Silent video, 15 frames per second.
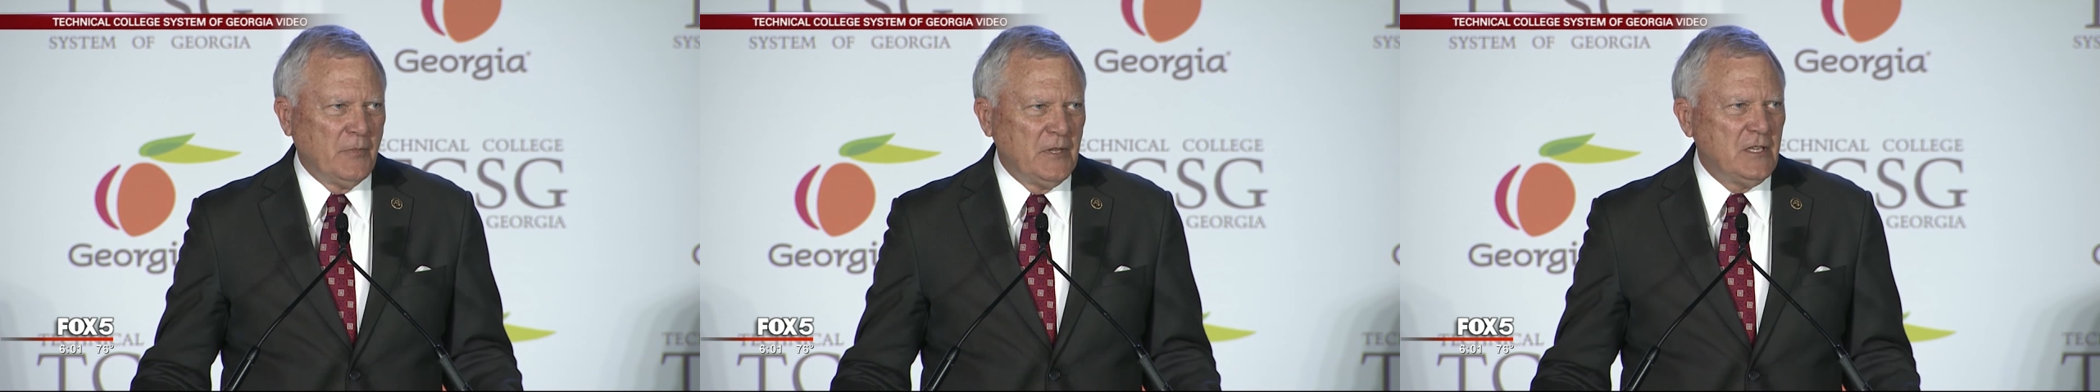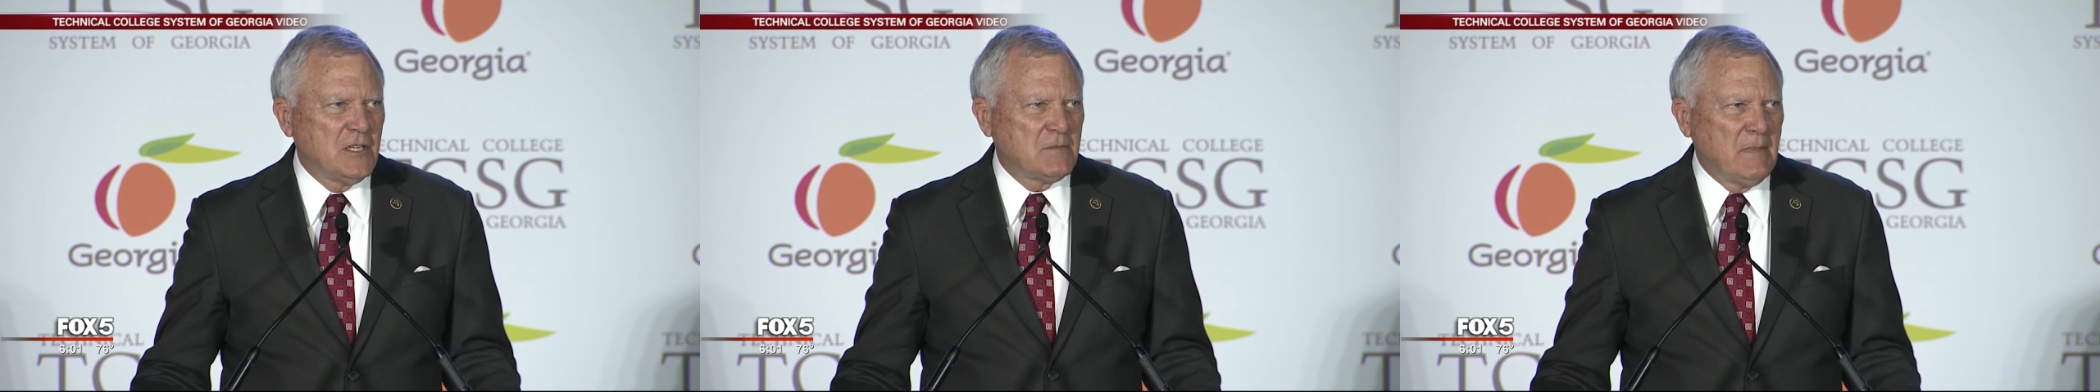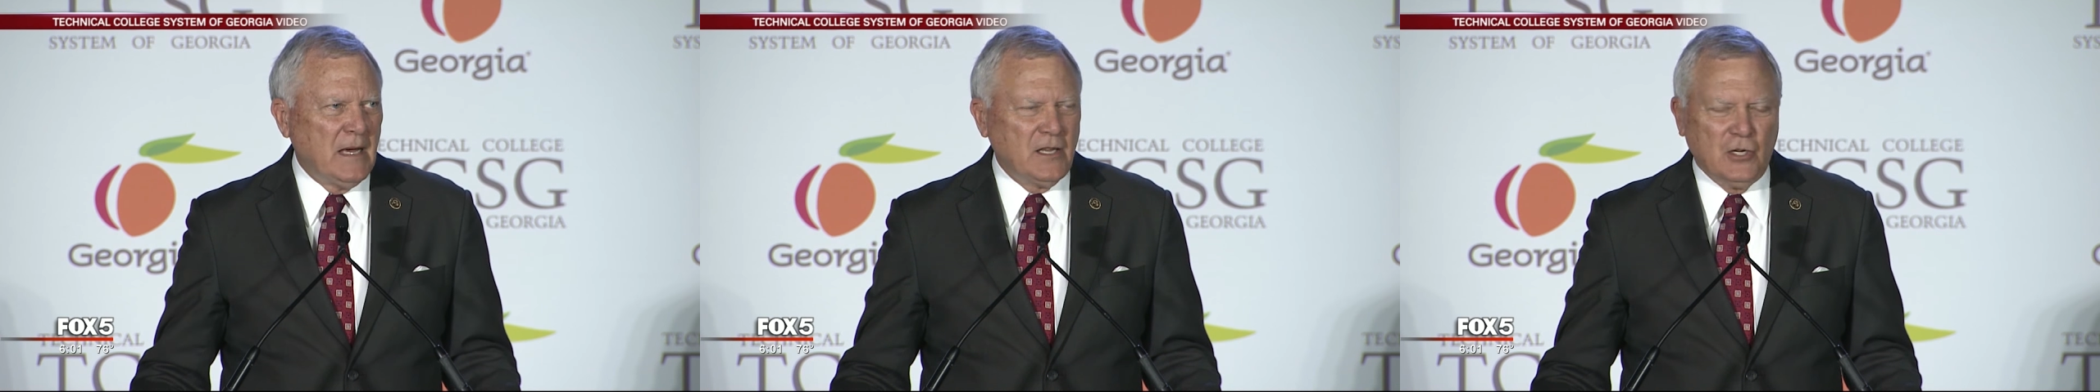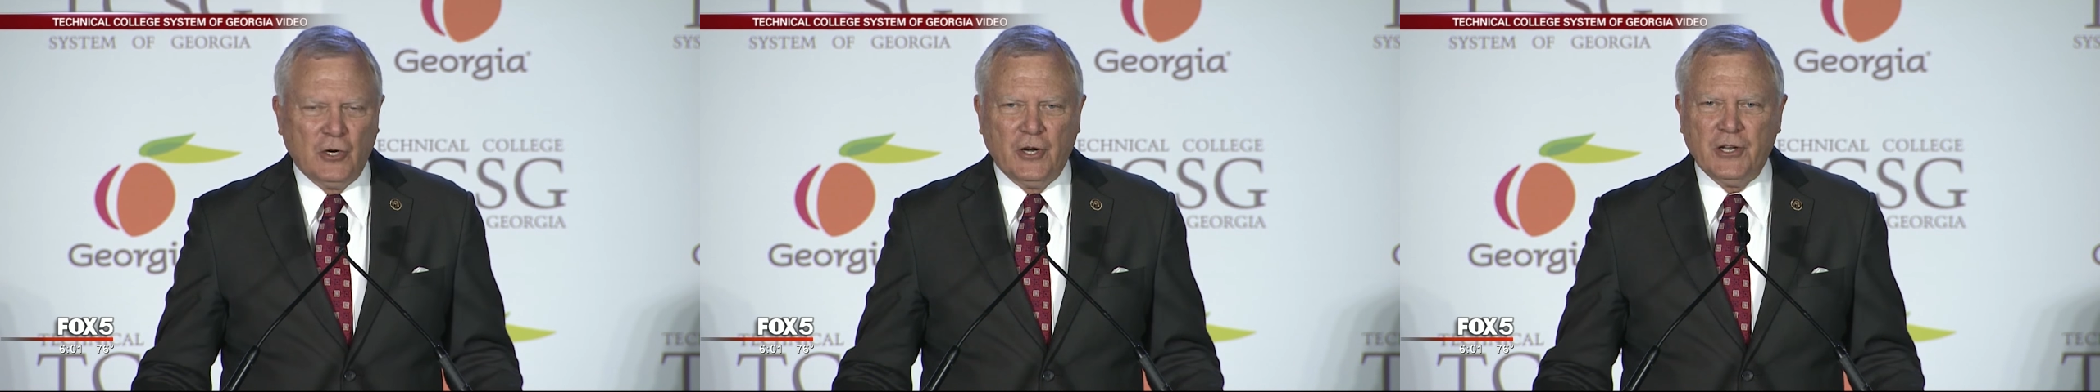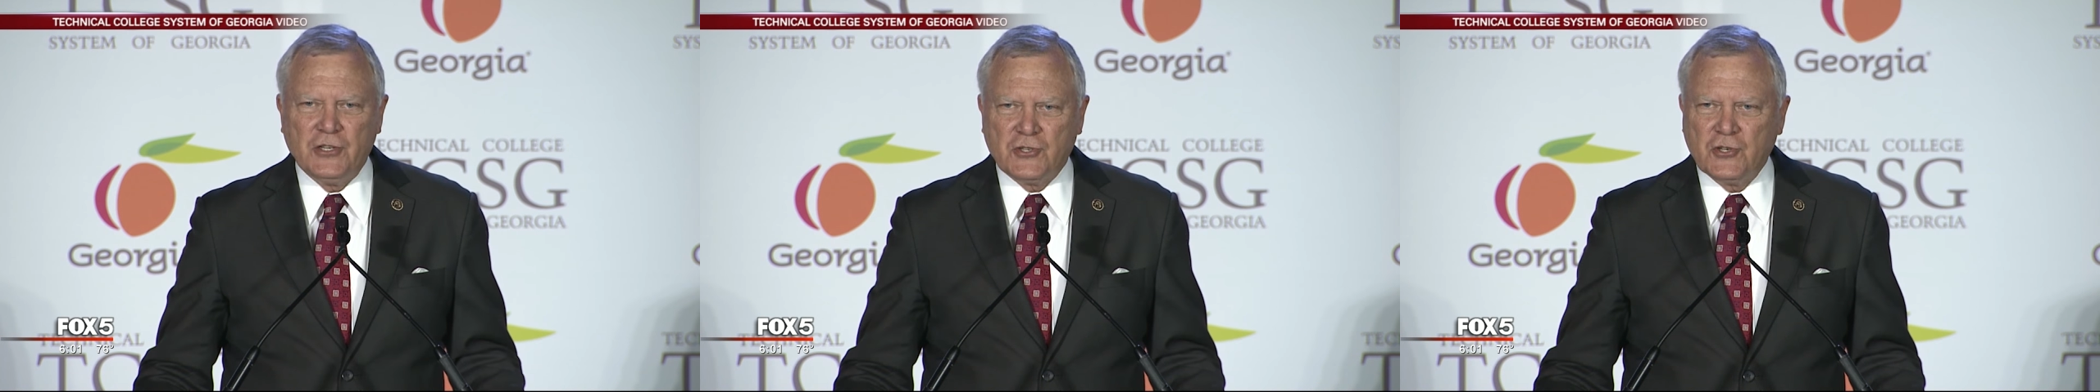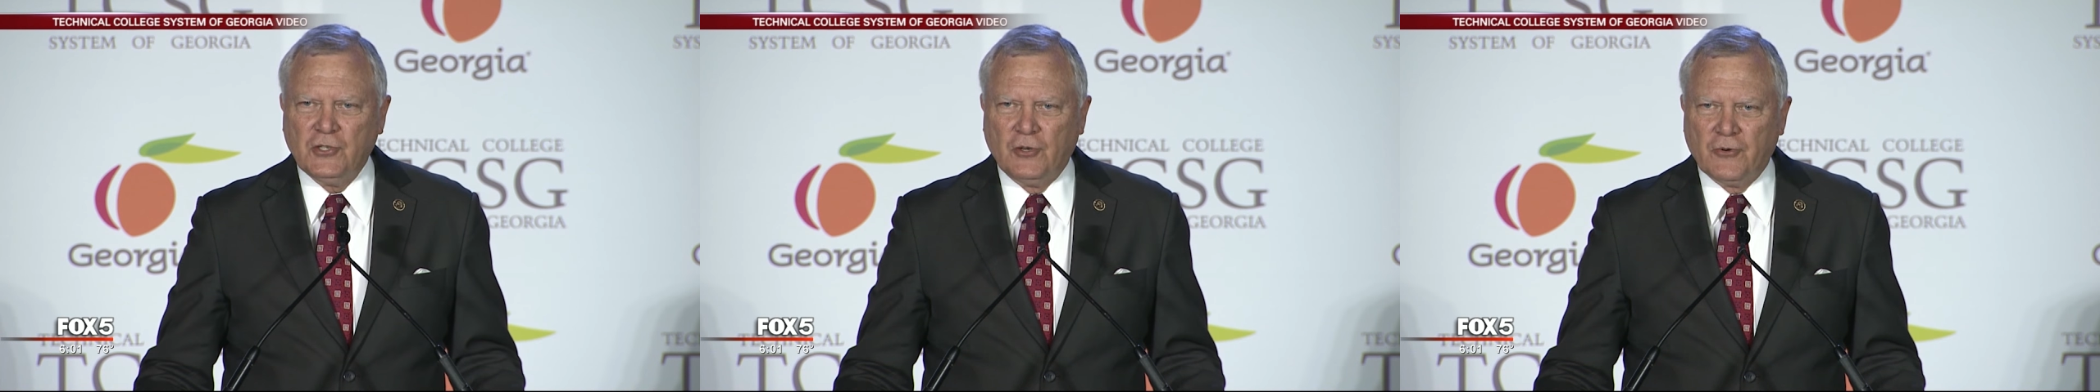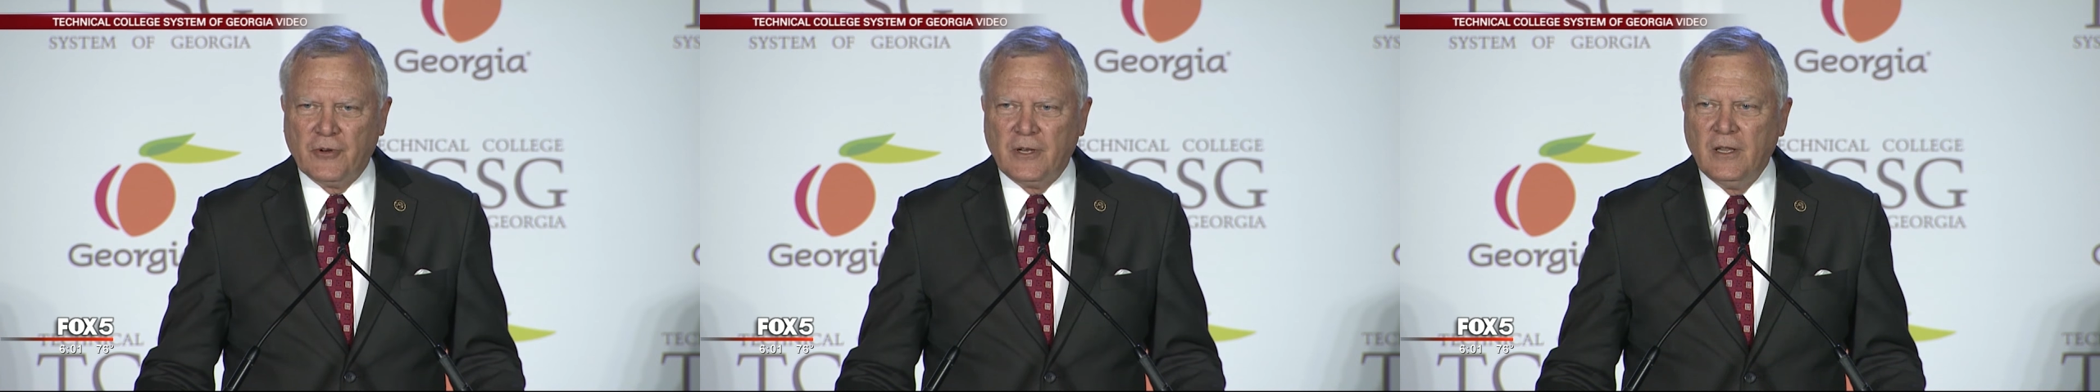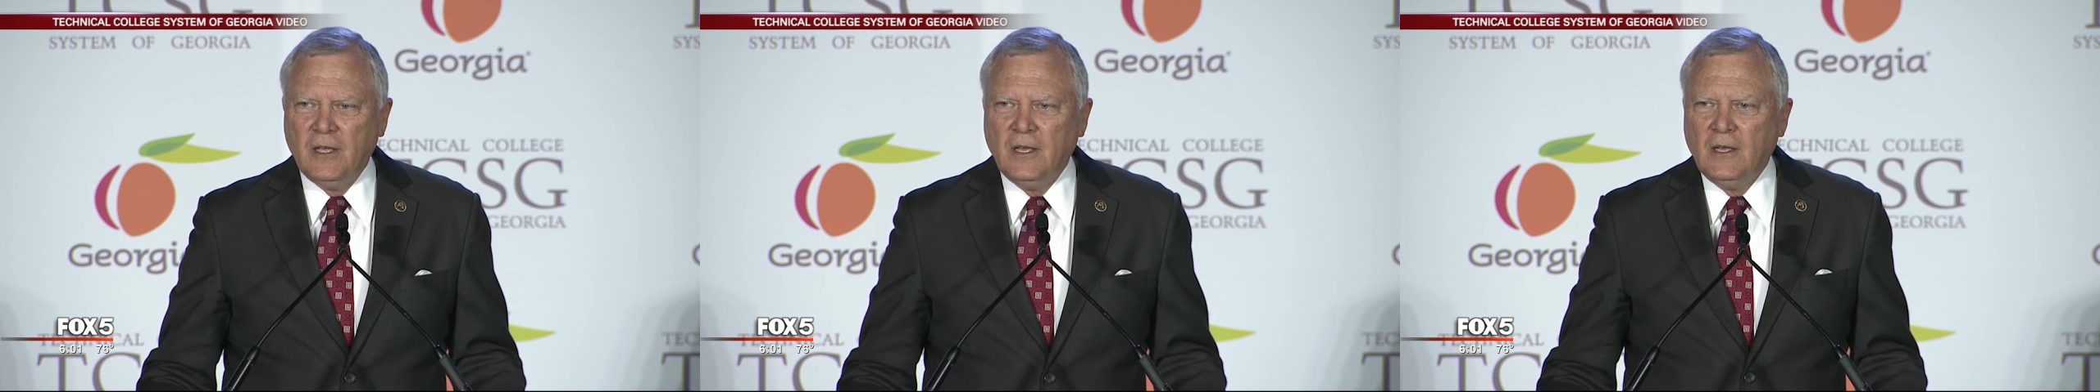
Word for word: these minority children